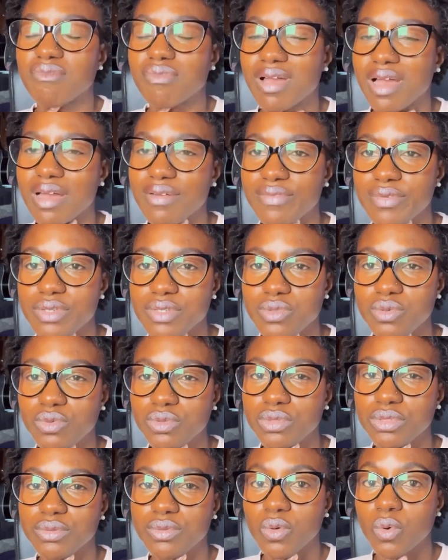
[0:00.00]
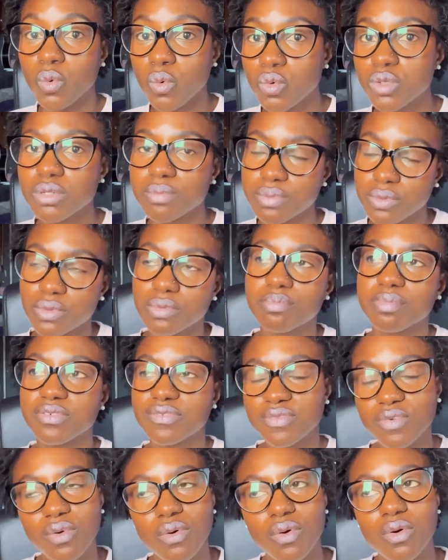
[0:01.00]
I've used Audible
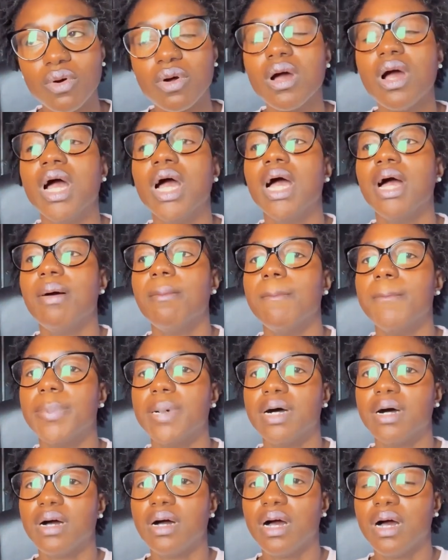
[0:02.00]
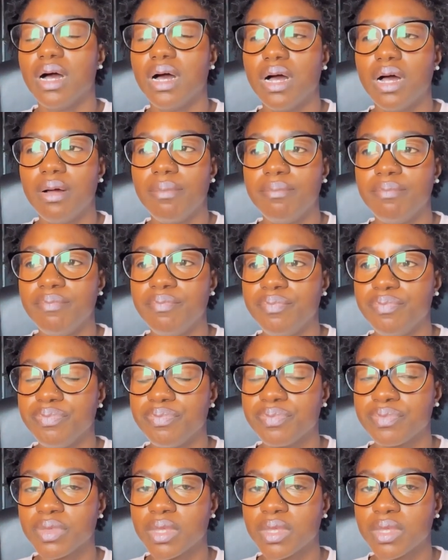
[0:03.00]
before, but I don't